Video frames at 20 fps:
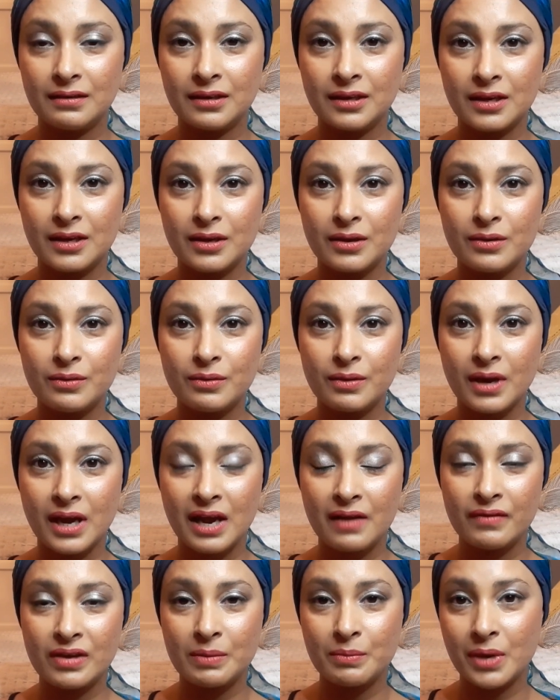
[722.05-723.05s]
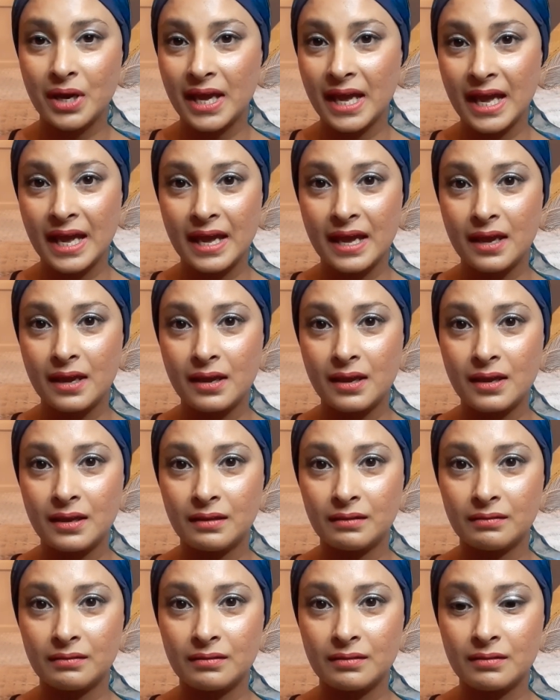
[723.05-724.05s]
you know, having my hair
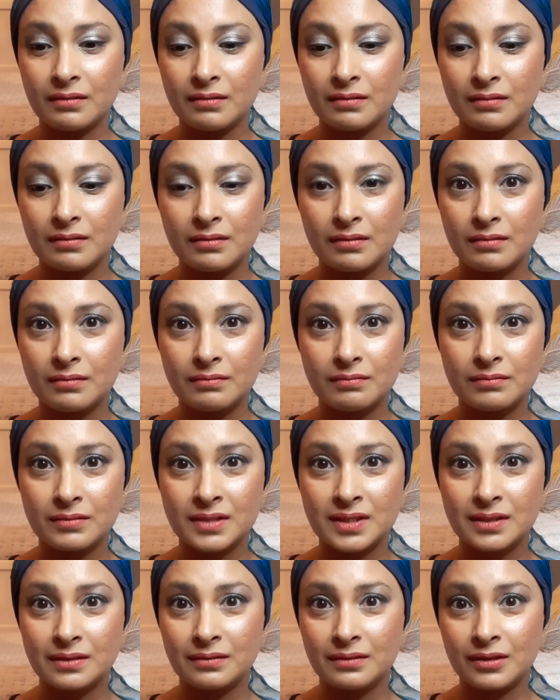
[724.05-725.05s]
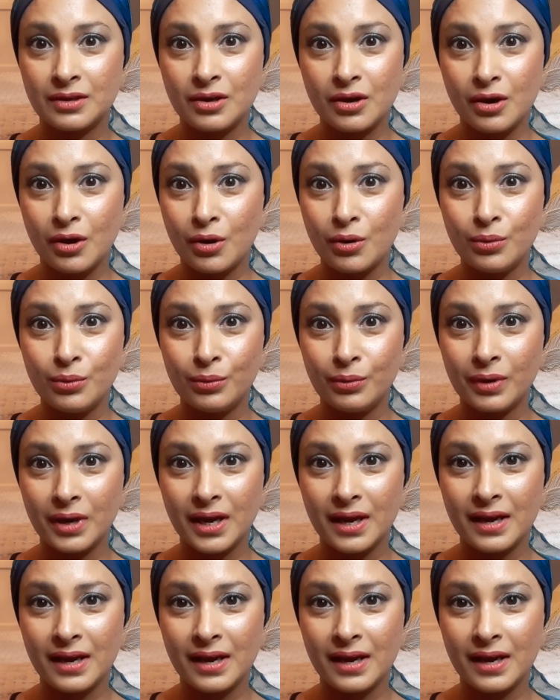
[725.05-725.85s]
go.